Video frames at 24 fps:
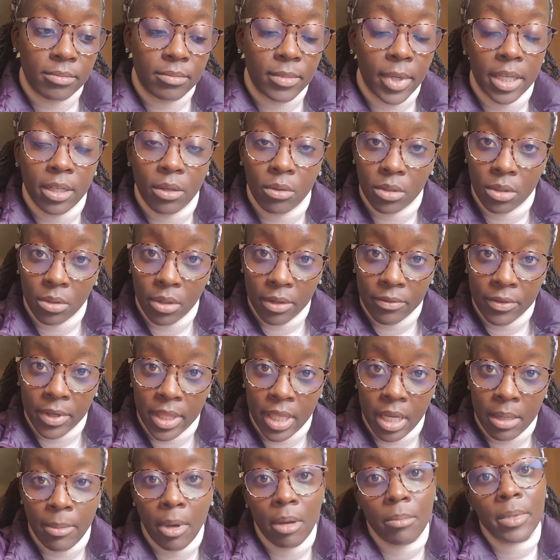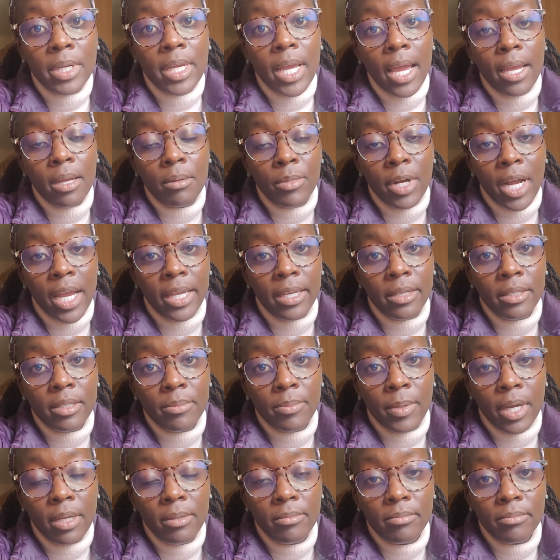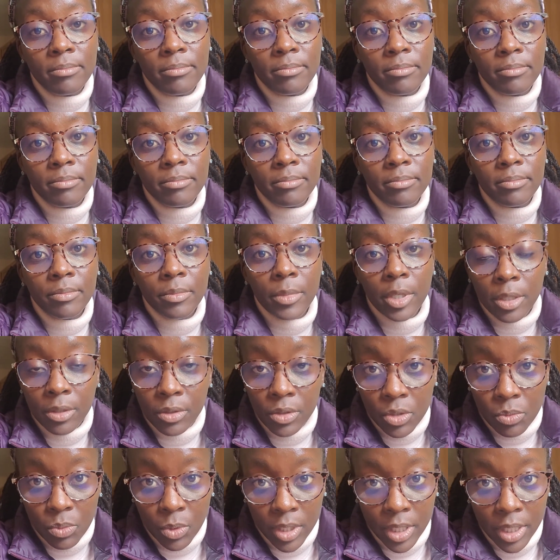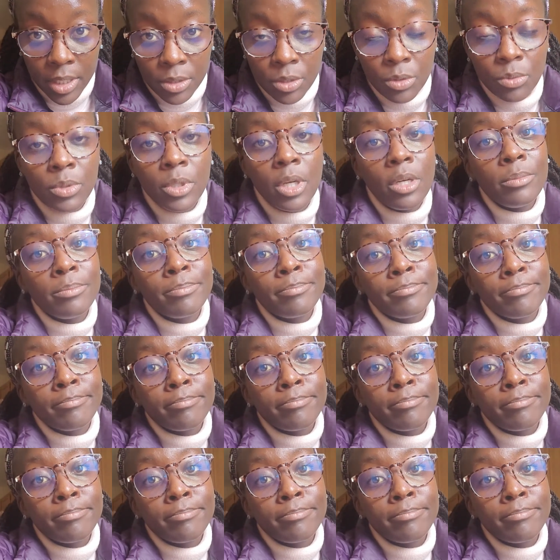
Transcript: I don't know everything about Ma'Khia Bryant, but here's what I do know.